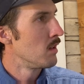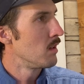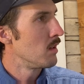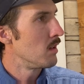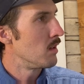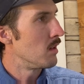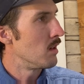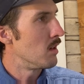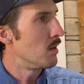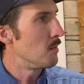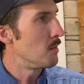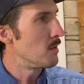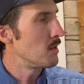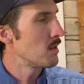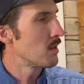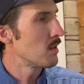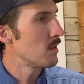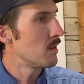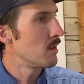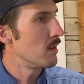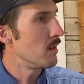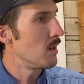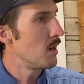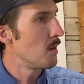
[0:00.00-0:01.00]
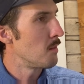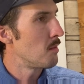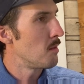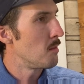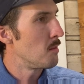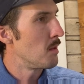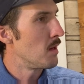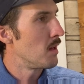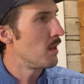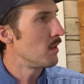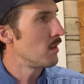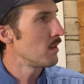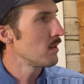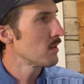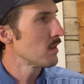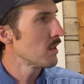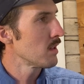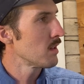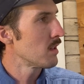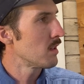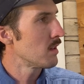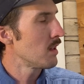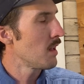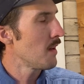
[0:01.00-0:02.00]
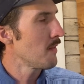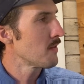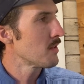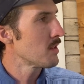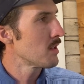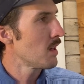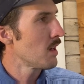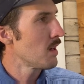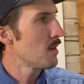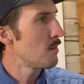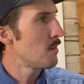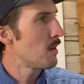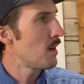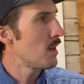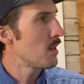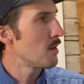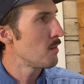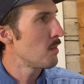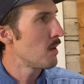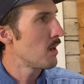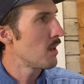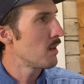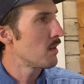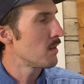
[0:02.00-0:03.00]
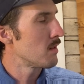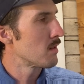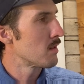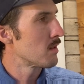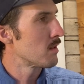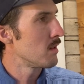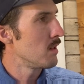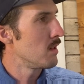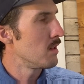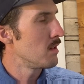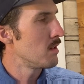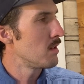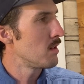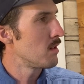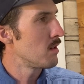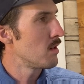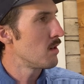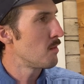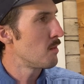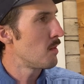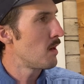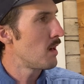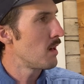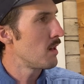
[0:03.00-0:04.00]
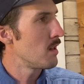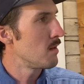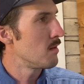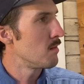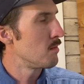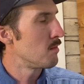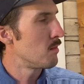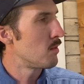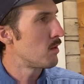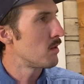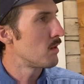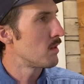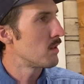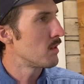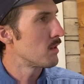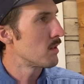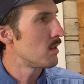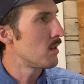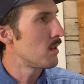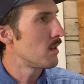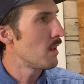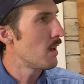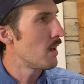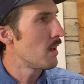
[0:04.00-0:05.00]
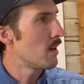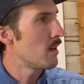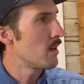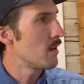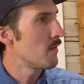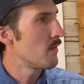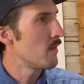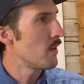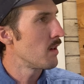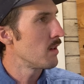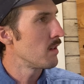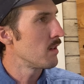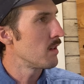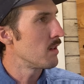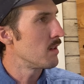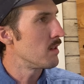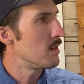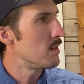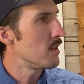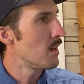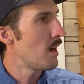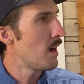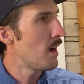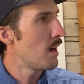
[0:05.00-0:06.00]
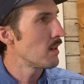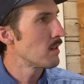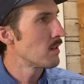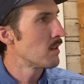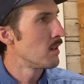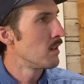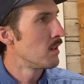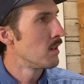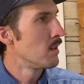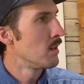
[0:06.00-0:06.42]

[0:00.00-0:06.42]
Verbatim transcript: Um, it's cleaned up a bit. It looks like the left side body panels, interior body moldings and all that are fairly intact.